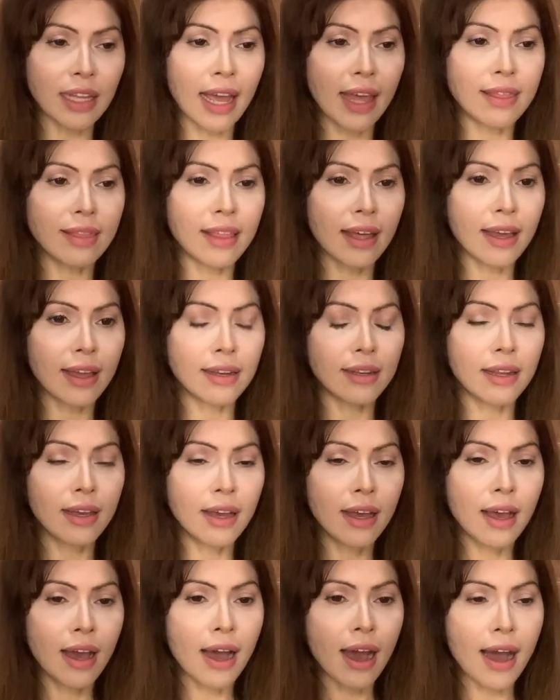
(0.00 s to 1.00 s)
And then
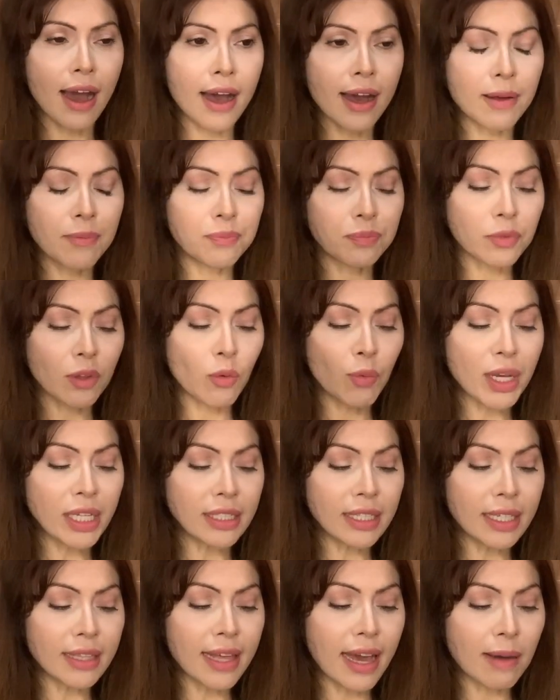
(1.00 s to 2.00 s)
we
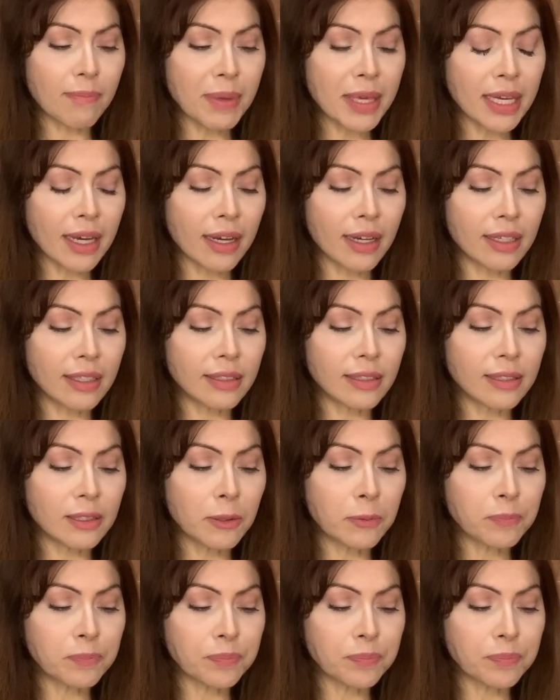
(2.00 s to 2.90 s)
did that because,